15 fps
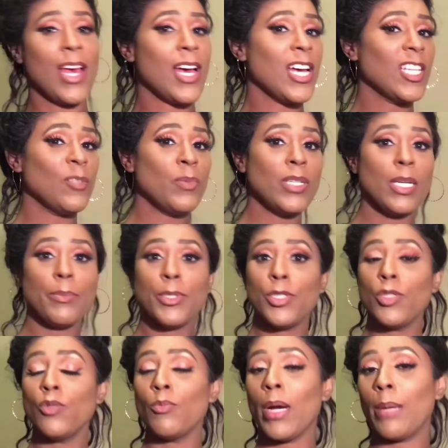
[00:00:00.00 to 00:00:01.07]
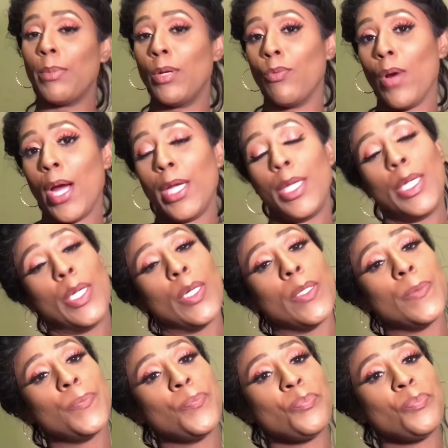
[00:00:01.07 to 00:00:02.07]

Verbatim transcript: husband number two might be right here.